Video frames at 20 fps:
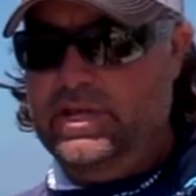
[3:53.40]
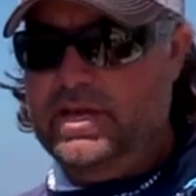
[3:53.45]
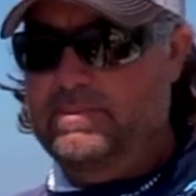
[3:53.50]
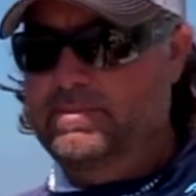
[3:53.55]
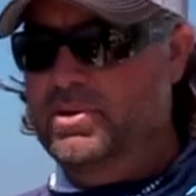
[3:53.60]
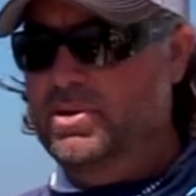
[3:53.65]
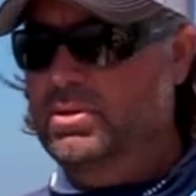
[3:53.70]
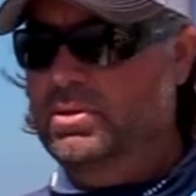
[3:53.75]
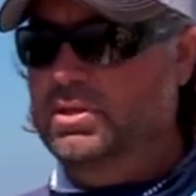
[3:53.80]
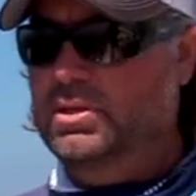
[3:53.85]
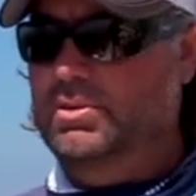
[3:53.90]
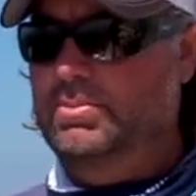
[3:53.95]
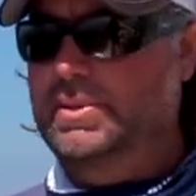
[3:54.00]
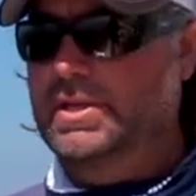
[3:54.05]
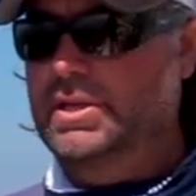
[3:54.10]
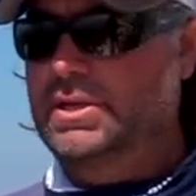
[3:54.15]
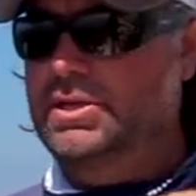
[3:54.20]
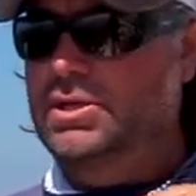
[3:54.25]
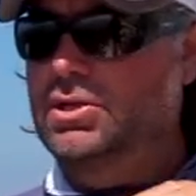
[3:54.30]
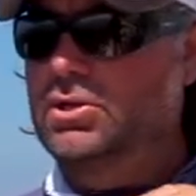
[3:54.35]
that boat a little
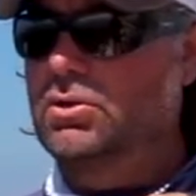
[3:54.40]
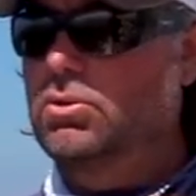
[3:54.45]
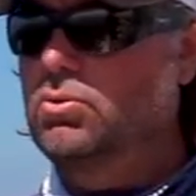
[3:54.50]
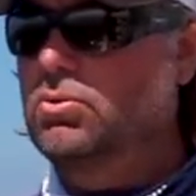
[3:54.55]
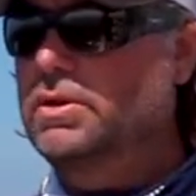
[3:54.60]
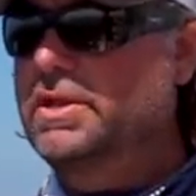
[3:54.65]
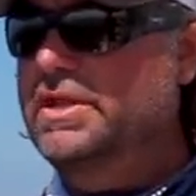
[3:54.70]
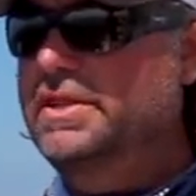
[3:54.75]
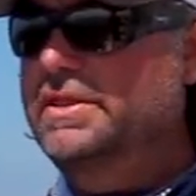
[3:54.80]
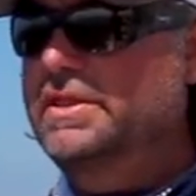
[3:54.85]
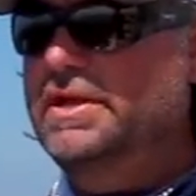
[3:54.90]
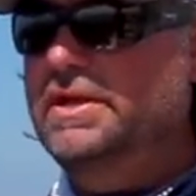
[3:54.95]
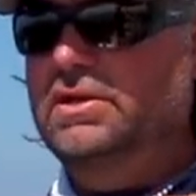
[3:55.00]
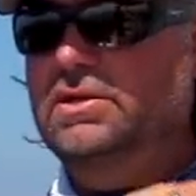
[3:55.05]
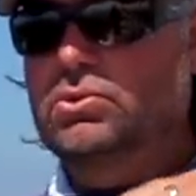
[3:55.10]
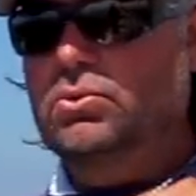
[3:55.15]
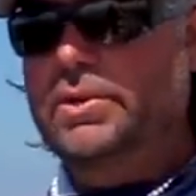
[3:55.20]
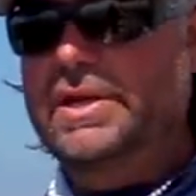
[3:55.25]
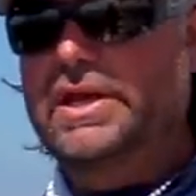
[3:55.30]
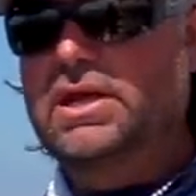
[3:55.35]
bit. You don't want that thing
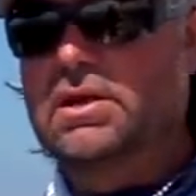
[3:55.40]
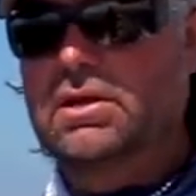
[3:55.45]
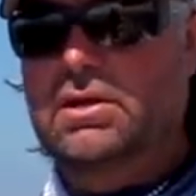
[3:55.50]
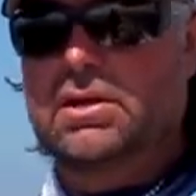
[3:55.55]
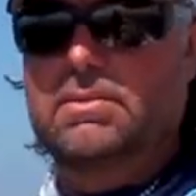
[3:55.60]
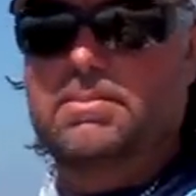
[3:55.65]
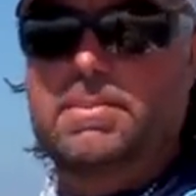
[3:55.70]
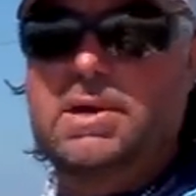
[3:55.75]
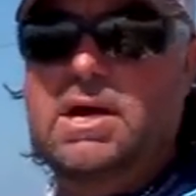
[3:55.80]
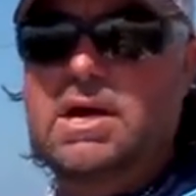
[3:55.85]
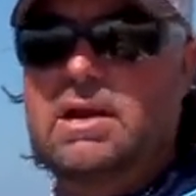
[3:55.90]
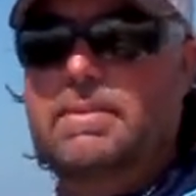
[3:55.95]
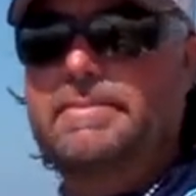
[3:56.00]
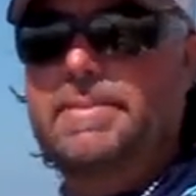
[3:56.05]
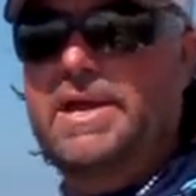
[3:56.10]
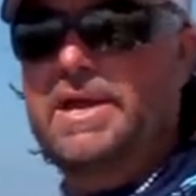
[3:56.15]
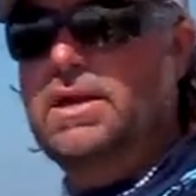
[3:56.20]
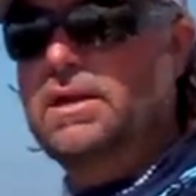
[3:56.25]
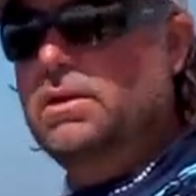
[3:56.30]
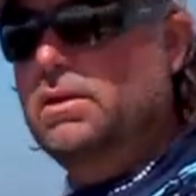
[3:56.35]
doinking on the bottom, making